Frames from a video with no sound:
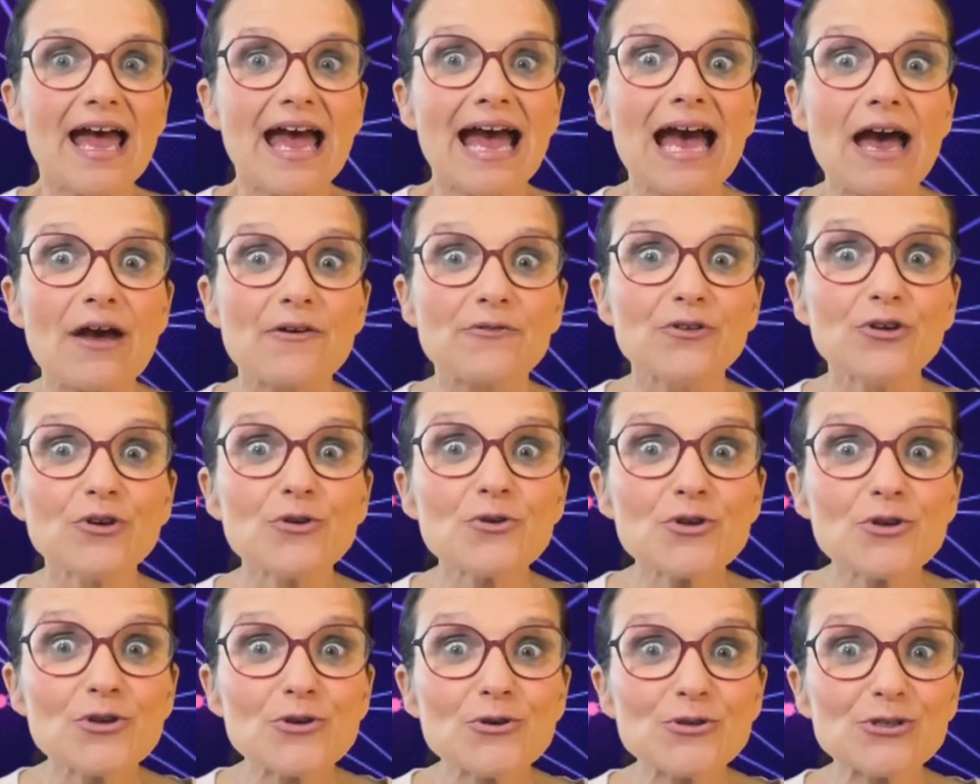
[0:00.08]
Have you
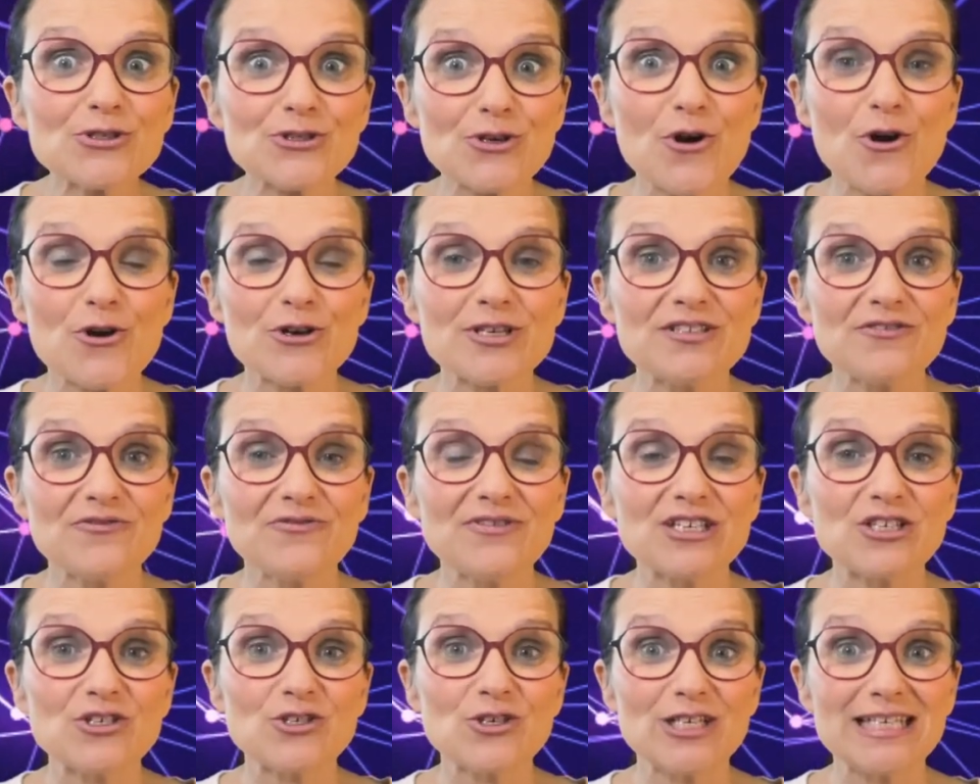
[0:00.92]
used
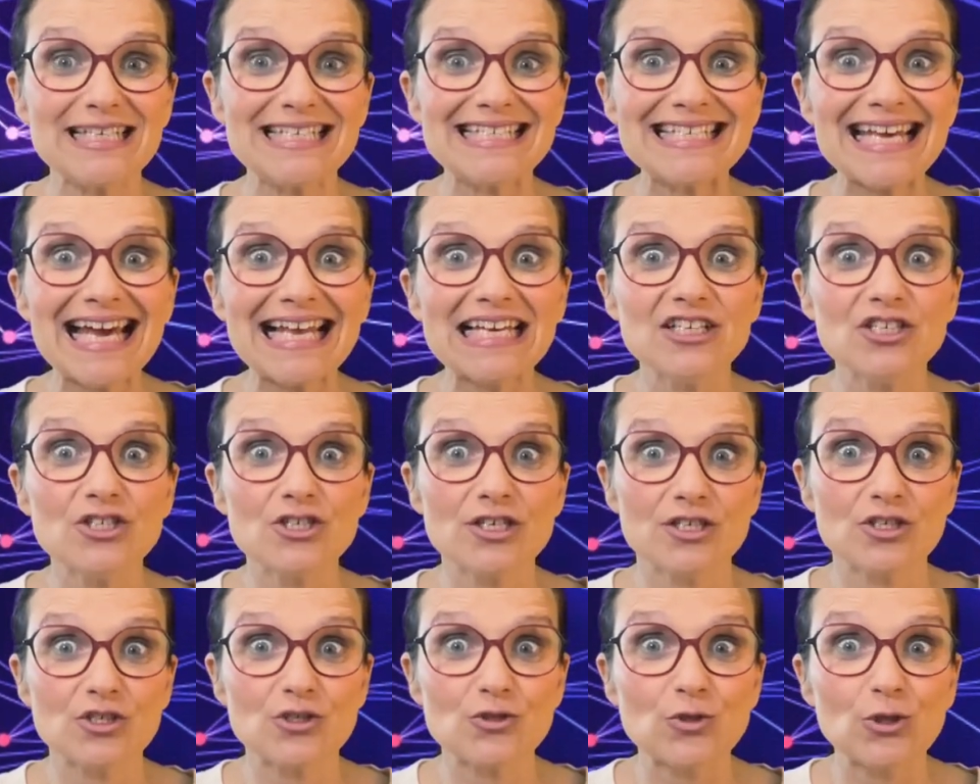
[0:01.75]
artificial
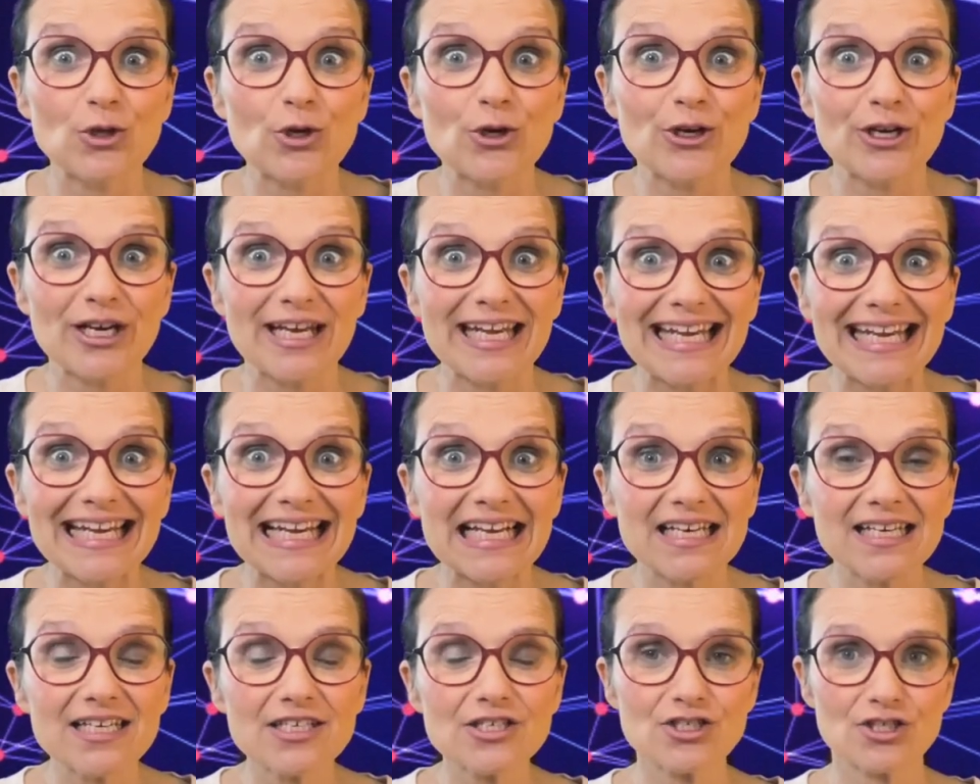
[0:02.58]
intelligence to learn
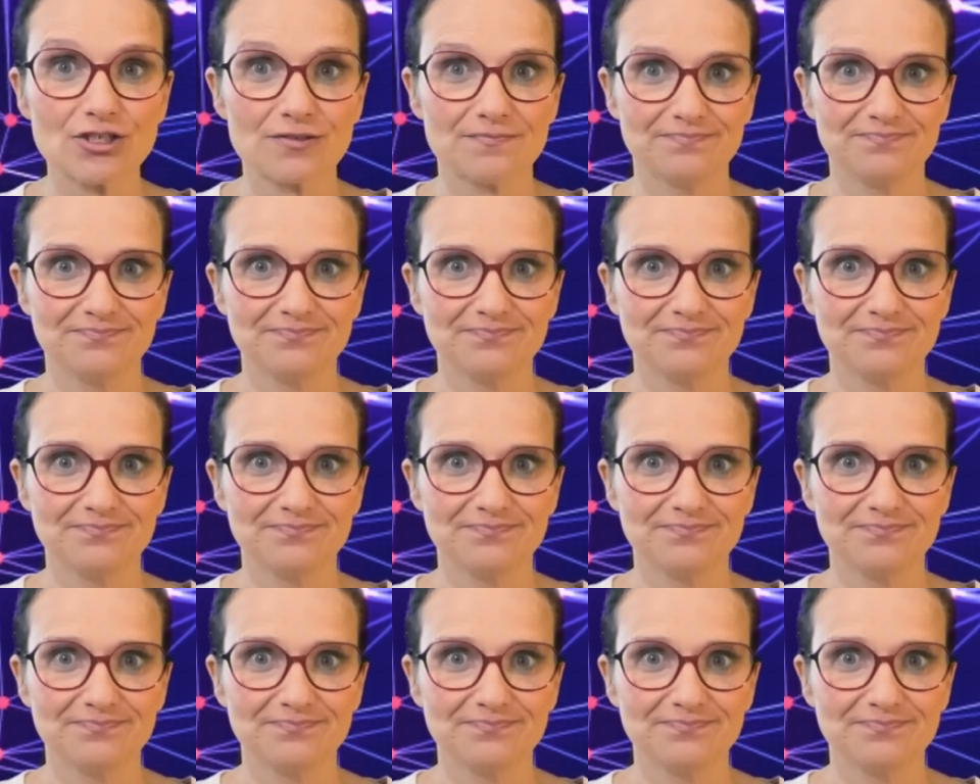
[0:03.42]
English?